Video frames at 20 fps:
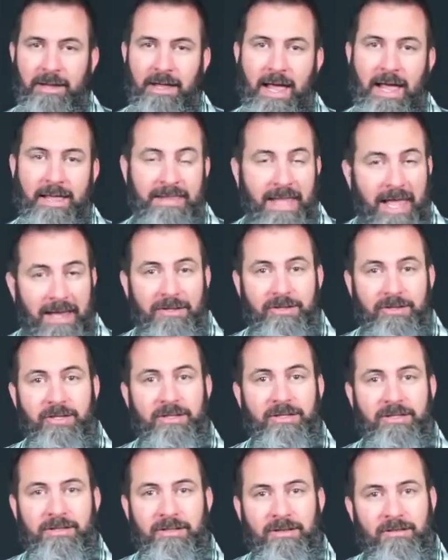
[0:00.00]
And then
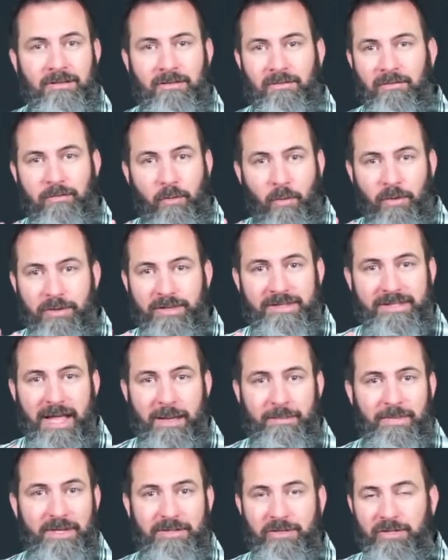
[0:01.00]
just fourth
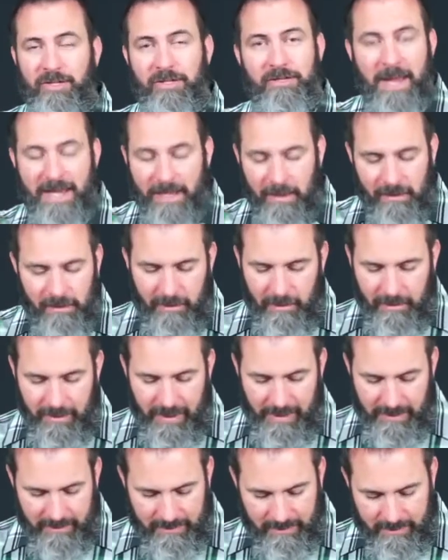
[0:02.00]
step is just make a little
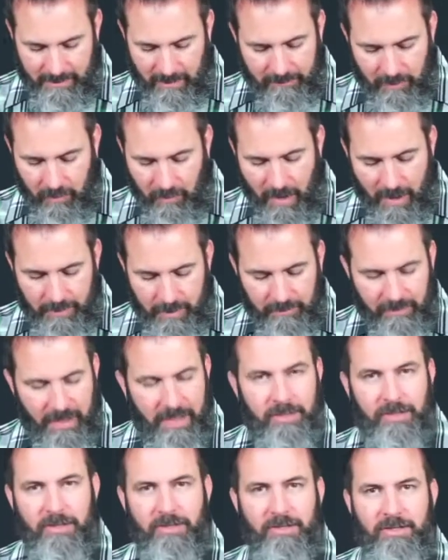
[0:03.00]
list of your
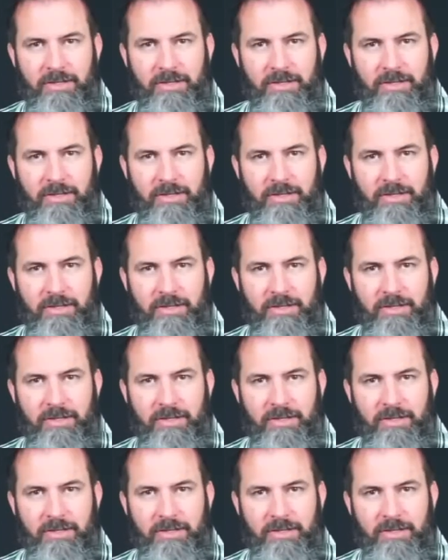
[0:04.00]
observations.